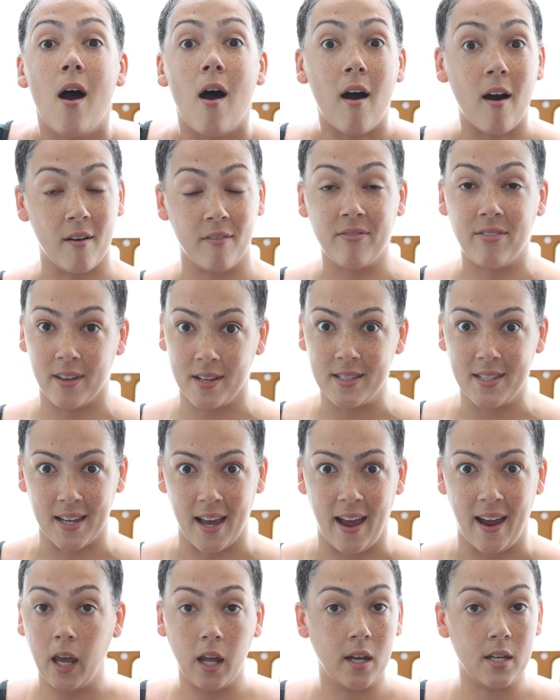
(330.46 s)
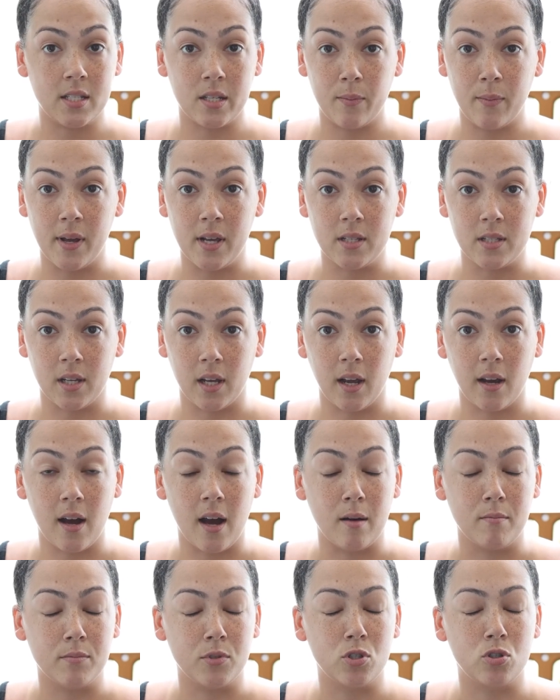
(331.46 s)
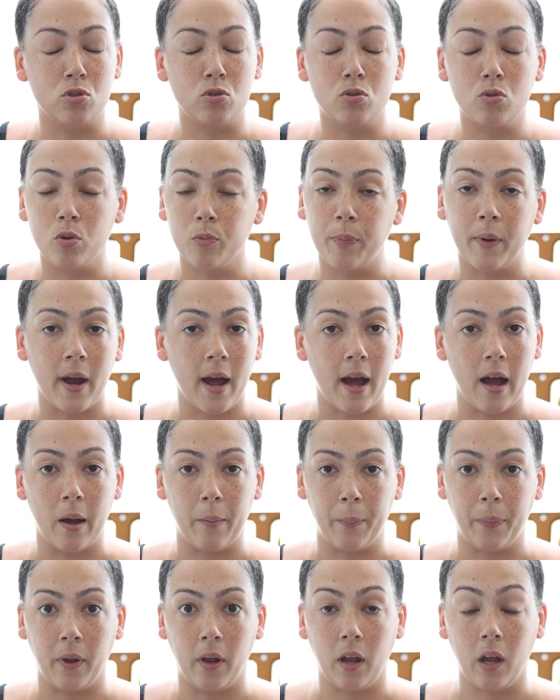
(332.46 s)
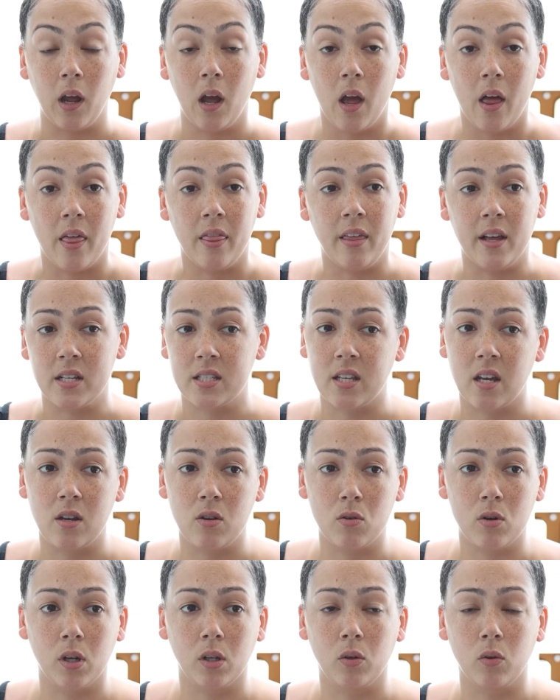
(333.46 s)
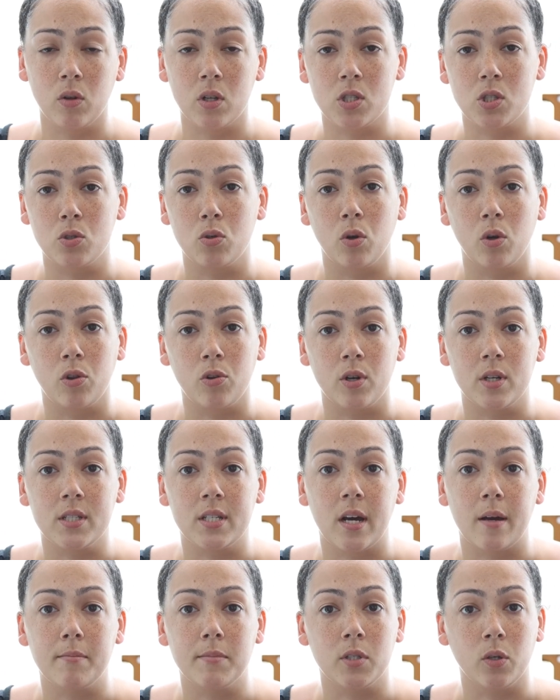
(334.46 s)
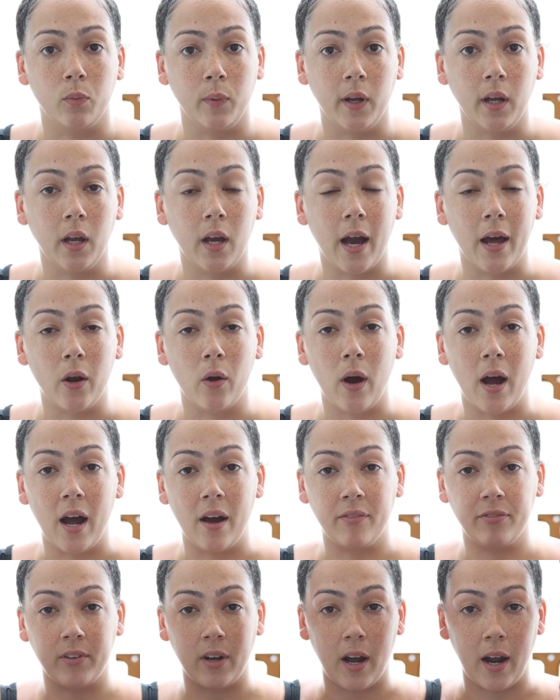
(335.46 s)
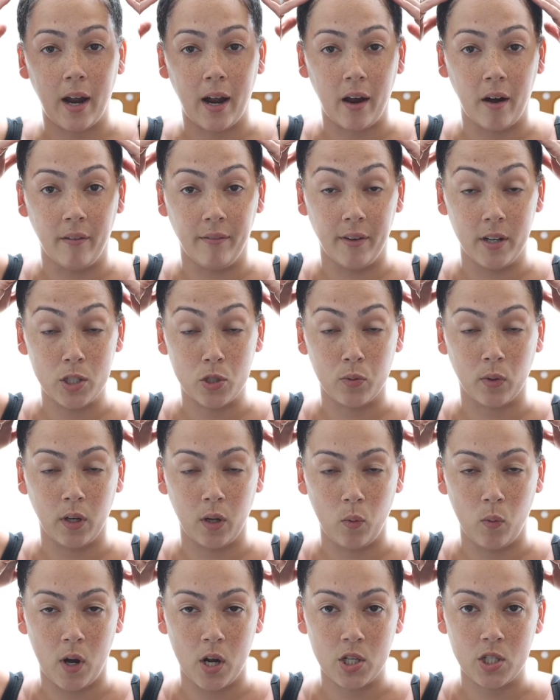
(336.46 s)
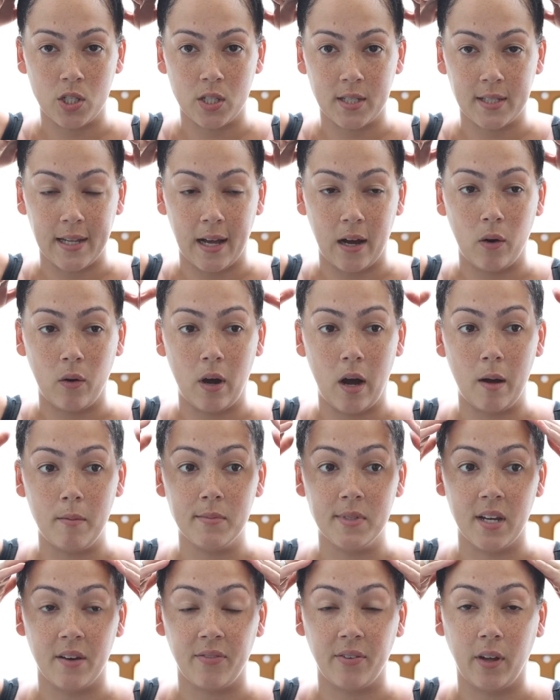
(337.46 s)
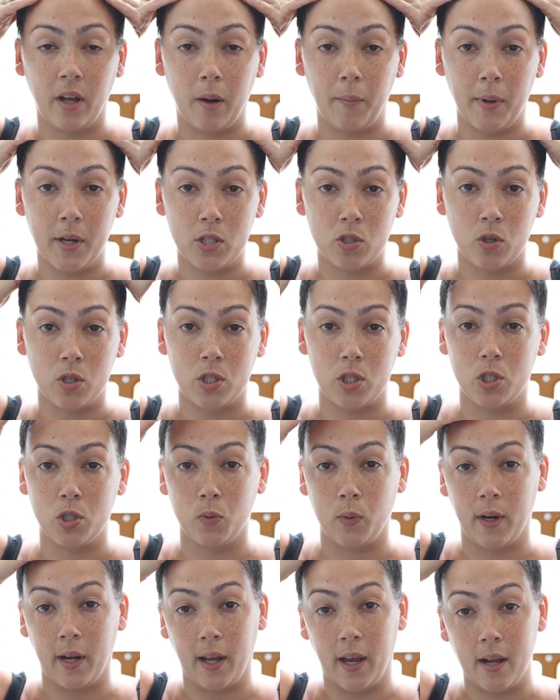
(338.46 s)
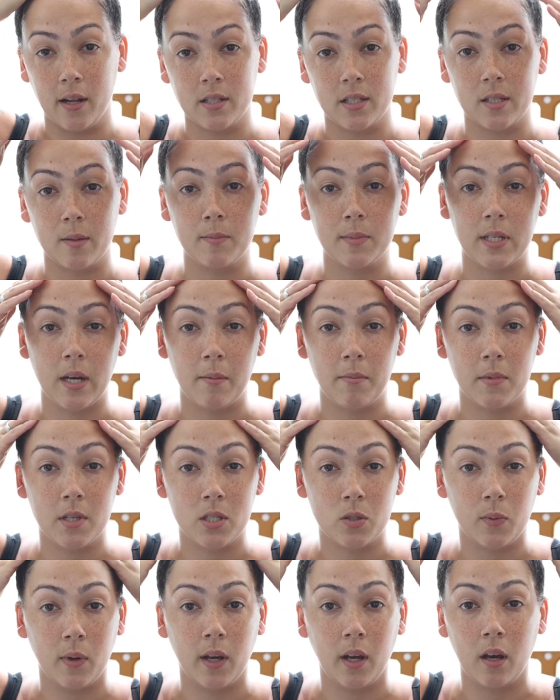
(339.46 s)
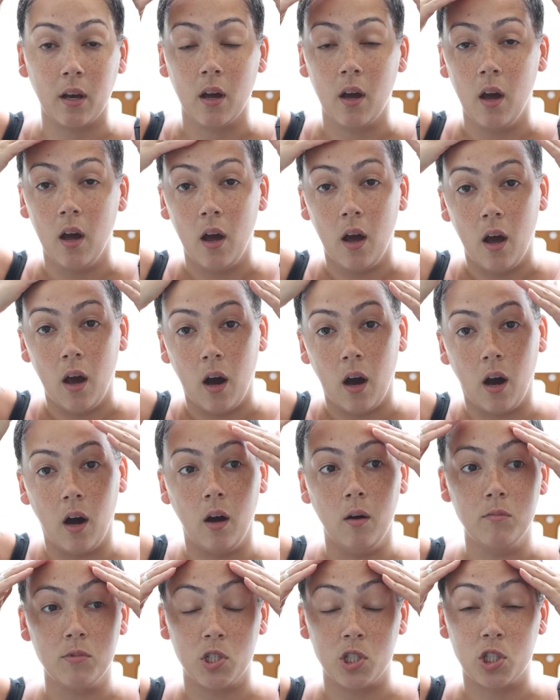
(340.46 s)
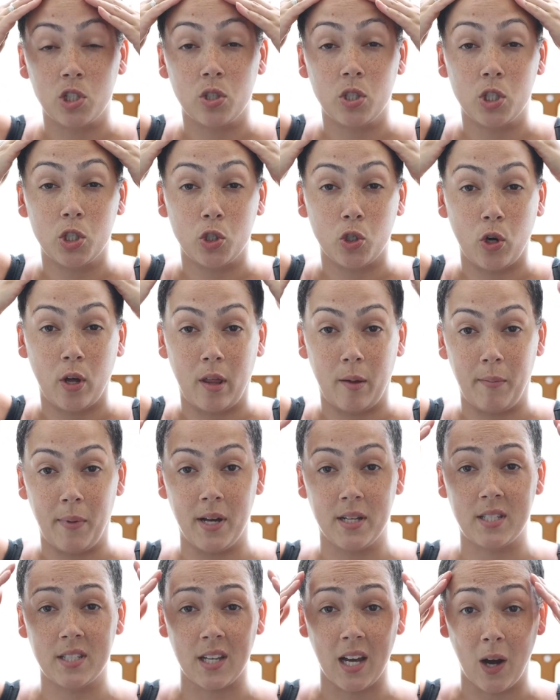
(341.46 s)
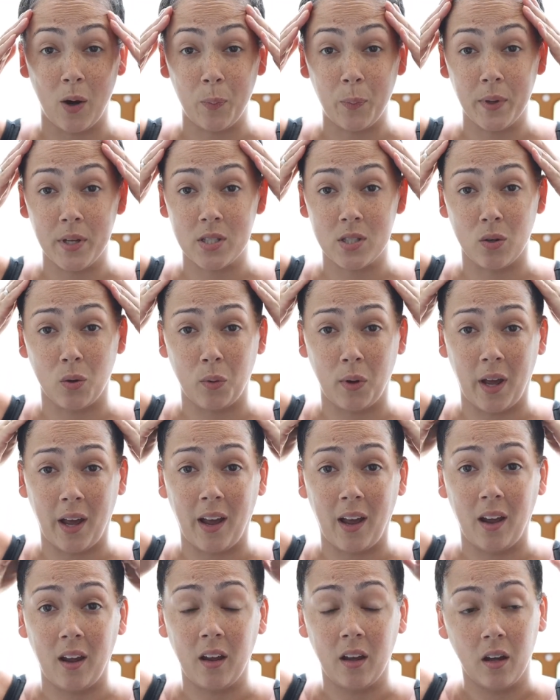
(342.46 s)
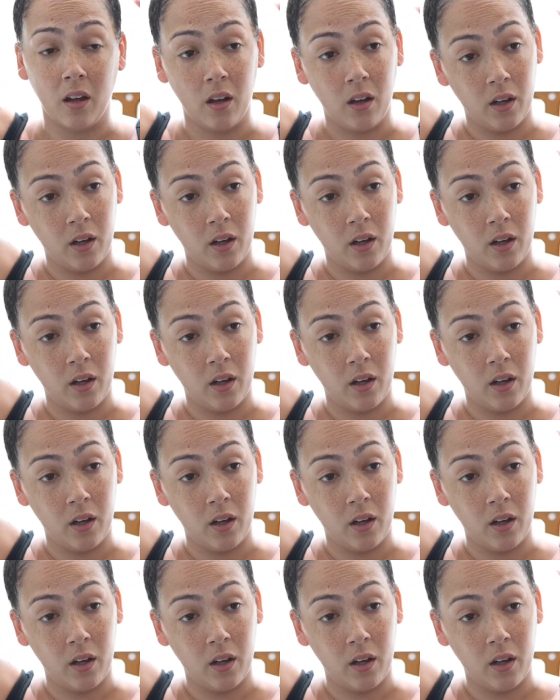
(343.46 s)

of the day. It is amazing. I'm super happy. They said you could do this 2 to 3 times a week. I know after I eventually wash this out, I'm definitely going to make sure to do it again sometime this week, just to ensure that my scalp is okay.